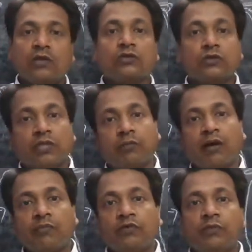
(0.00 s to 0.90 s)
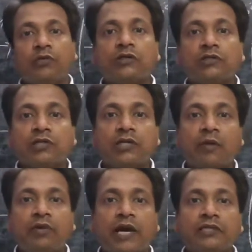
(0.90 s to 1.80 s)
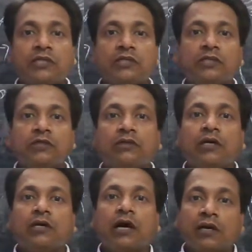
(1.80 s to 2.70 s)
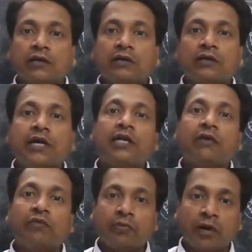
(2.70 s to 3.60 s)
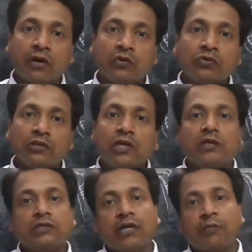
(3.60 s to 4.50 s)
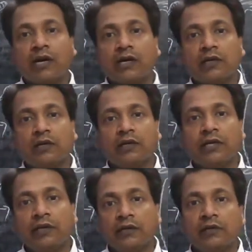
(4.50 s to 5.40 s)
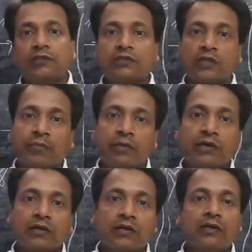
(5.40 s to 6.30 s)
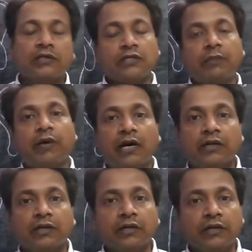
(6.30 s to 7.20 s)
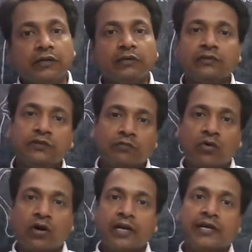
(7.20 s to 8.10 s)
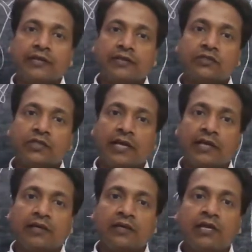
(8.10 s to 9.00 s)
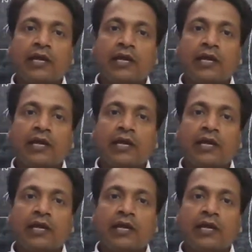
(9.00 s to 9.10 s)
So some of the process of digestion occur in our mouth, some occur in stomach, some occur in small intestine,